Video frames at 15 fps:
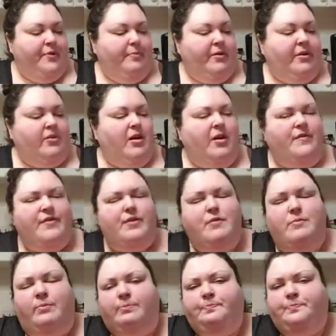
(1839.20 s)
But a lot of
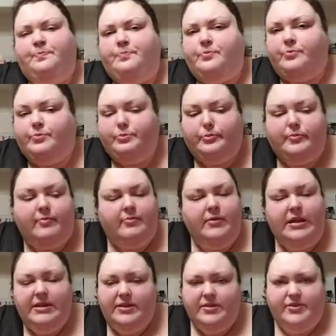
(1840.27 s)
you
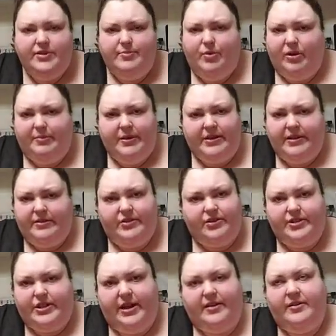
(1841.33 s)
still support me and
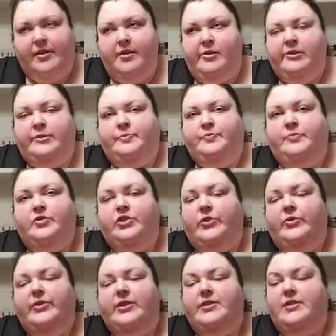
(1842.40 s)
understand.
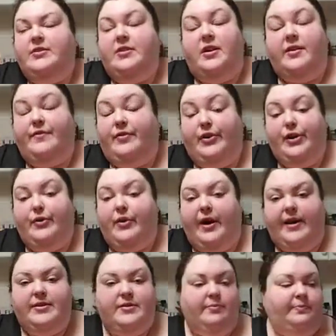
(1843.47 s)
So this is not for you
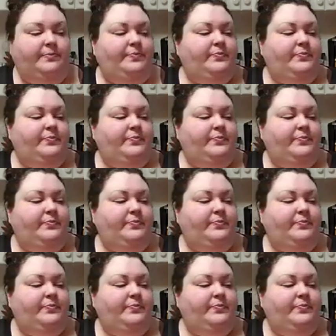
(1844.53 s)
guys.